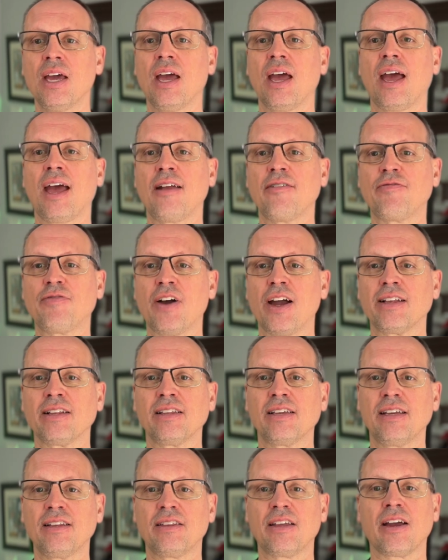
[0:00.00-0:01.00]
And
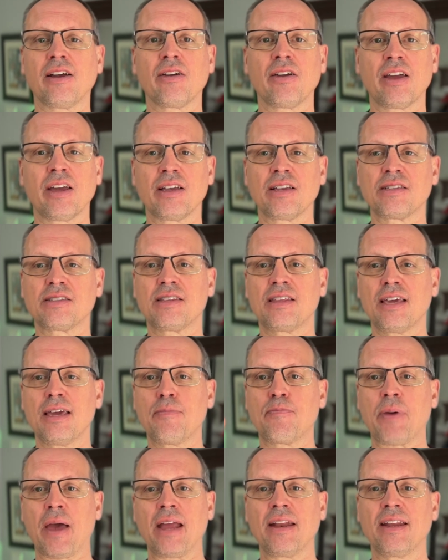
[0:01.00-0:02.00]
finally, there is the
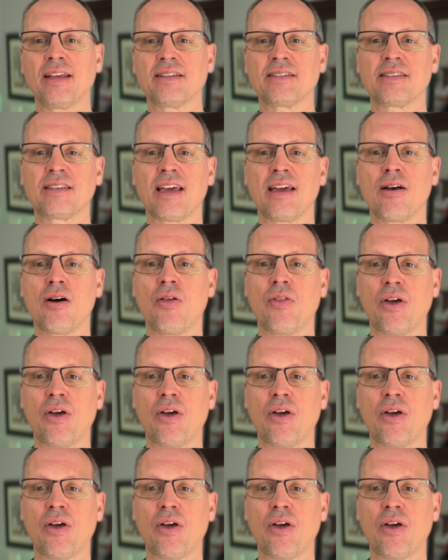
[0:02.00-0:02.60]
pending sale